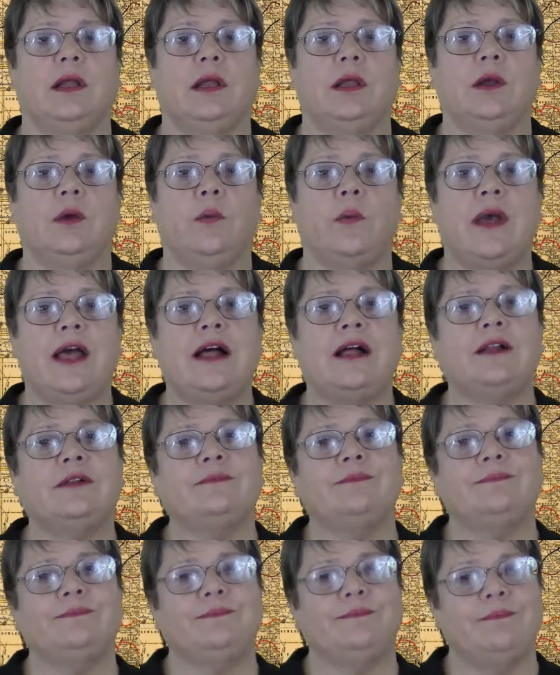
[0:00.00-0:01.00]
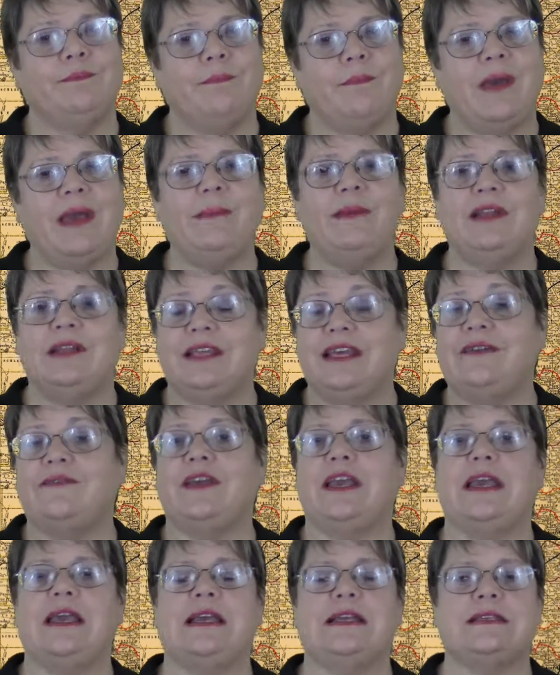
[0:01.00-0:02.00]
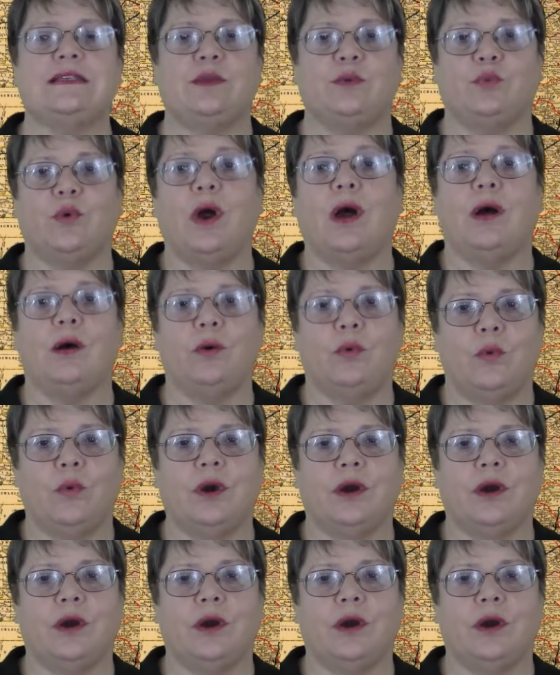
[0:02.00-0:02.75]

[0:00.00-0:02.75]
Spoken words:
Well, maybe living is the wrong